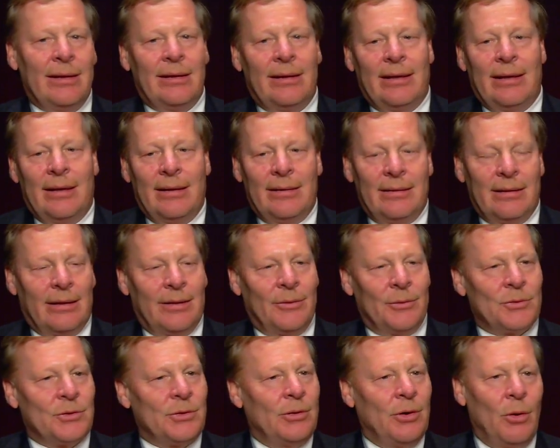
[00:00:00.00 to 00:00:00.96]
And
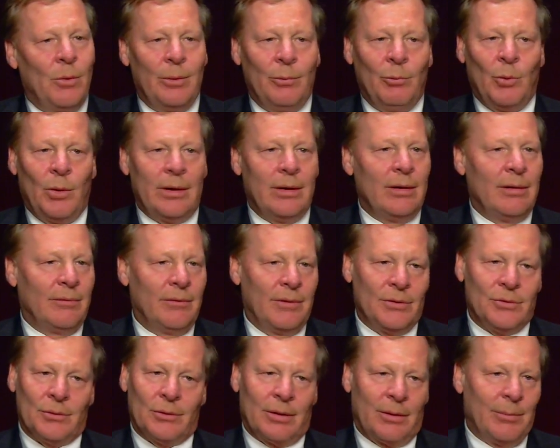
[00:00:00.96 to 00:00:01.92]
there's no one
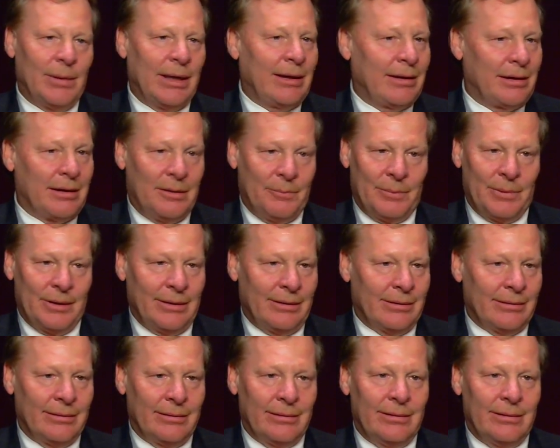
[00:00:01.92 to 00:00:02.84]
individual going to make a company.